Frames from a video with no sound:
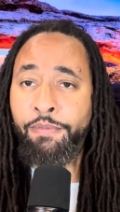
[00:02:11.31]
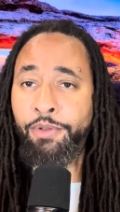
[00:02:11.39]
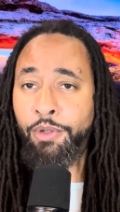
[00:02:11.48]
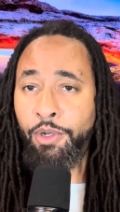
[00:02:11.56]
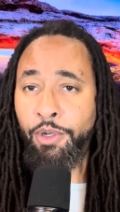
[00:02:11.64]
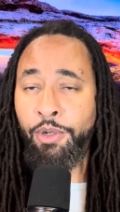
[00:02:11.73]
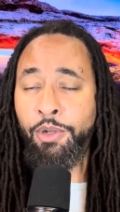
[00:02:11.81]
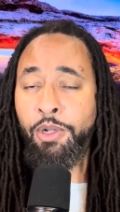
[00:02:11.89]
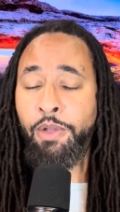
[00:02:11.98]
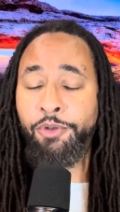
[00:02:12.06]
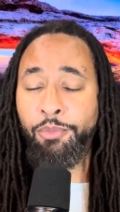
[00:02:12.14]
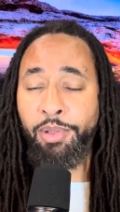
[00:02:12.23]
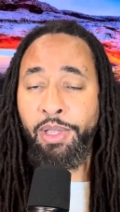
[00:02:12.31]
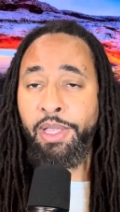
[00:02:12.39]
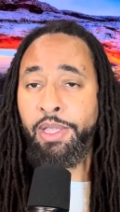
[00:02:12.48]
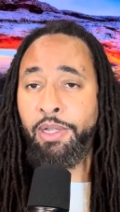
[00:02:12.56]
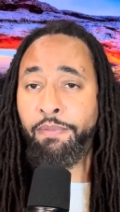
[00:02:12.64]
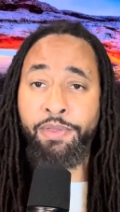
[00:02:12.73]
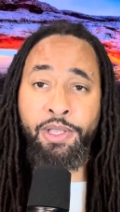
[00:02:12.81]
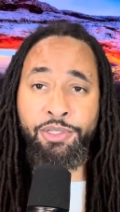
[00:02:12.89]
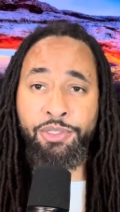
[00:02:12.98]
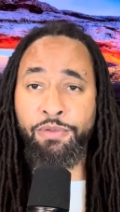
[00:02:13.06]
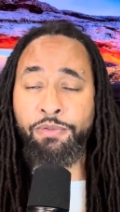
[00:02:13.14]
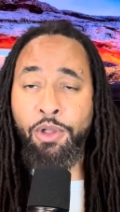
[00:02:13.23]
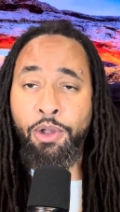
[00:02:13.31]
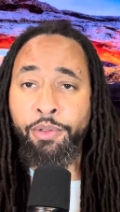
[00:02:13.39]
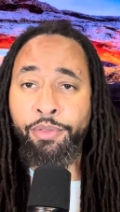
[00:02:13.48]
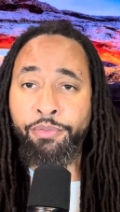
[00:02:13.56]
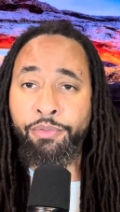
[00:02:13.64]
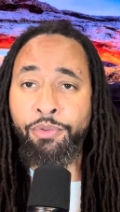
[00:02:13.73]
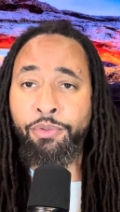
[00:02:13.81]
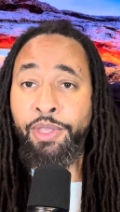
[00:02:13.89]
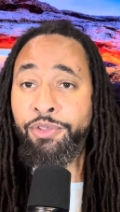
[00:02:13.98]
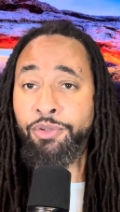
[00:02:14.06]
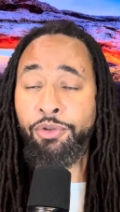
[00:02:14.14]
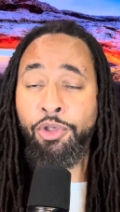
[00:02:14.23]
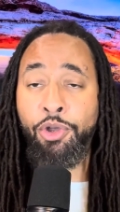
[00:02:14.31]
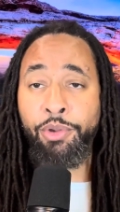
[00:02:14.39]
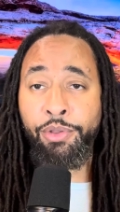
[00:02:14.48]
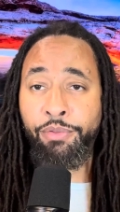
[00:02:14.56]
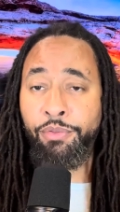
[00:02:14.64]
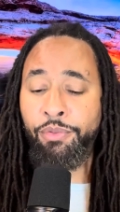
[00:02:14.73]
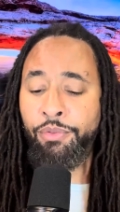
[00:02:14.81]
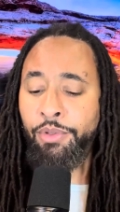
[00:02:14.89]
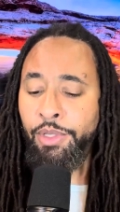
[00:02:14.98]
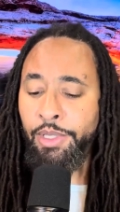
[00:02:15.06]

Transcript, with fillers: your hurt of your pain of things you've gone through things you're going through